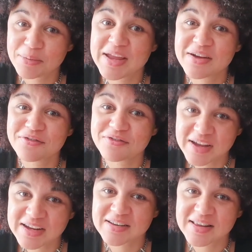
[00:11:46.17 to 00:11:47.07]
we have
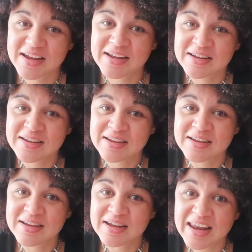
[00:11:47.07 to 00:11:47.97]
finally,
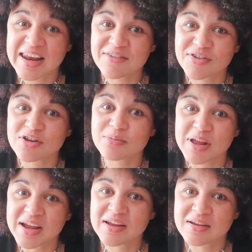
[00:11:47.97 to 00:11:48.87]

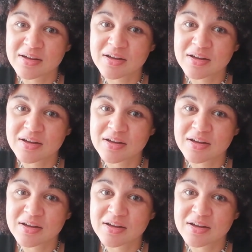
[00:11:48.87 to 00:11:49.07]
inevitably,